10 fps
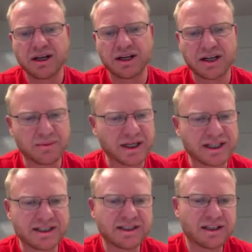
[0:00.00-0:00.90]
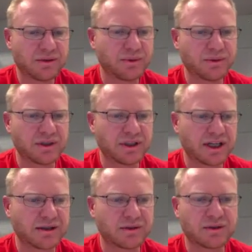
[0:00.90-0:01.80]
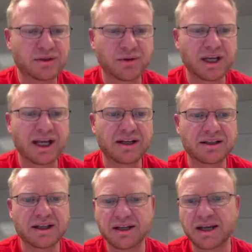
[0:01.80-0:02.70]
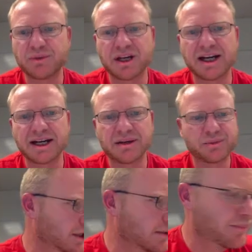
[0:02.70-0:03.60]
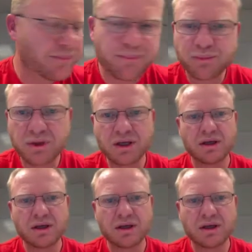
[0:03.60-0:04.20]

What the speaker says: ideally we would now create an API where they can give us that.